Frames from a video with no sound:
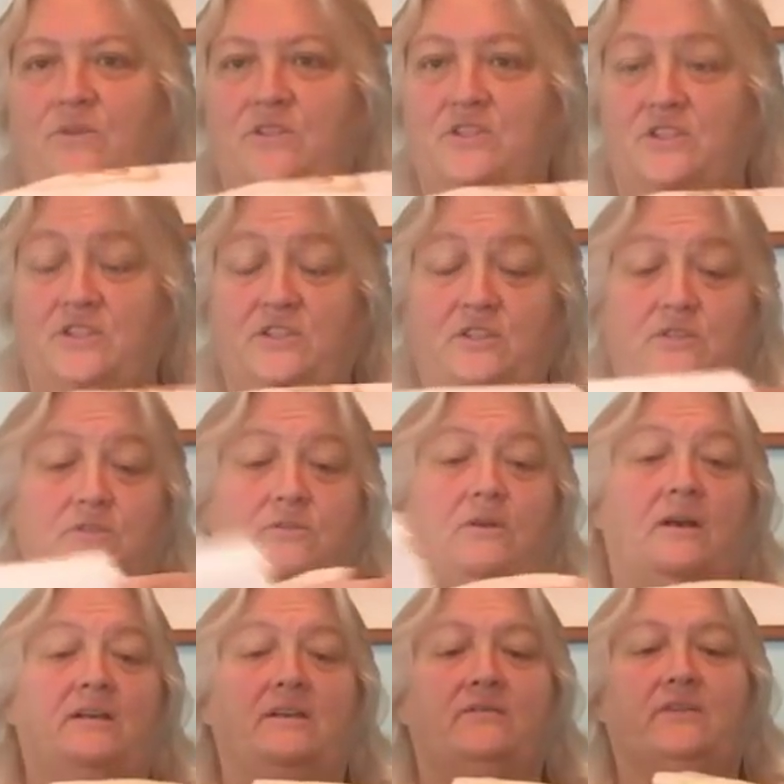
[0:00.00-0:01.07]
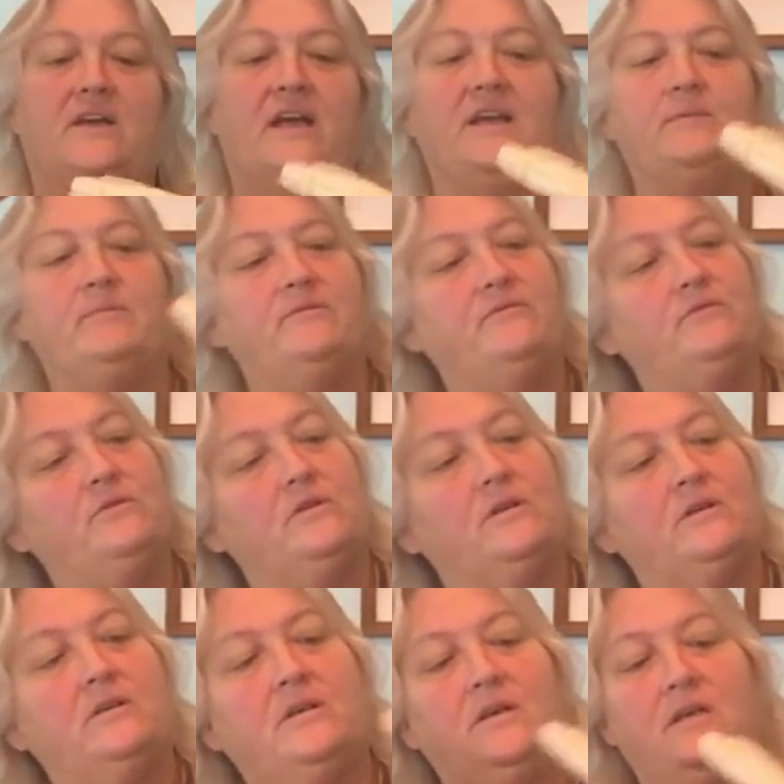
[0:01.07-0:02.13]
which is new. I never had it
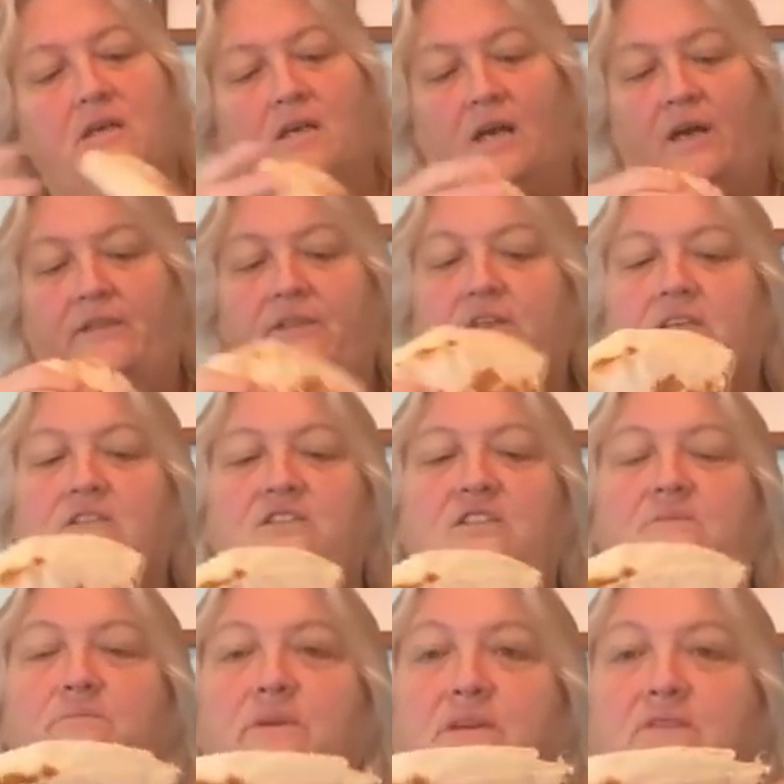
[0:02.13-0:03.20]
before. I think it's just